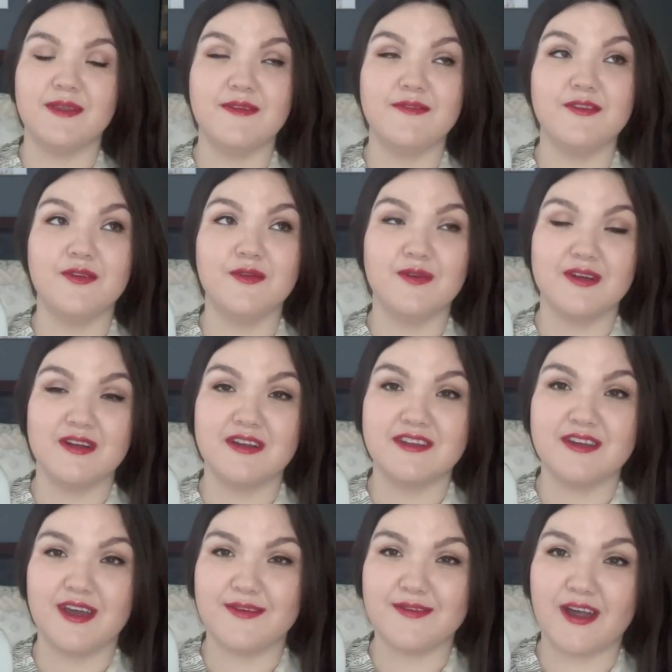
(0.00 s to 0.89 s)
If you were
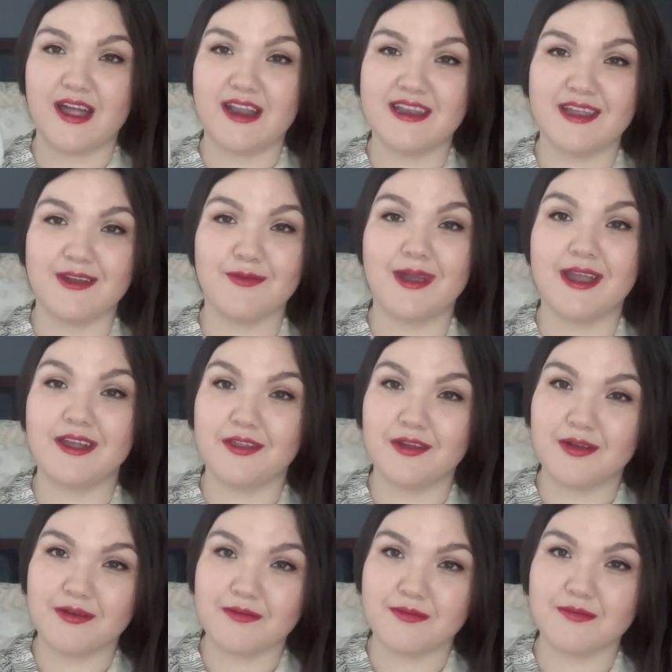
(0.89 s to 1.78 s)
to have gotten it
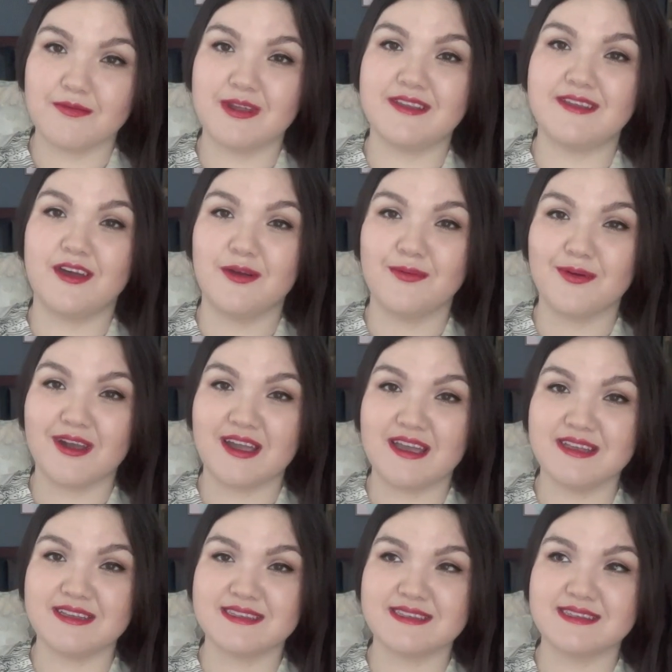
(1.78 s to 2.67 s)
regular retail
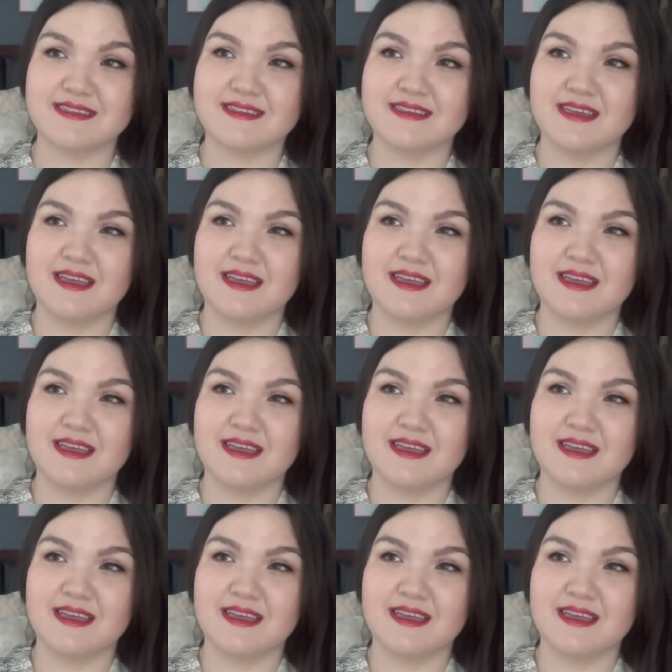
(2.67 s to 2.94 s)
price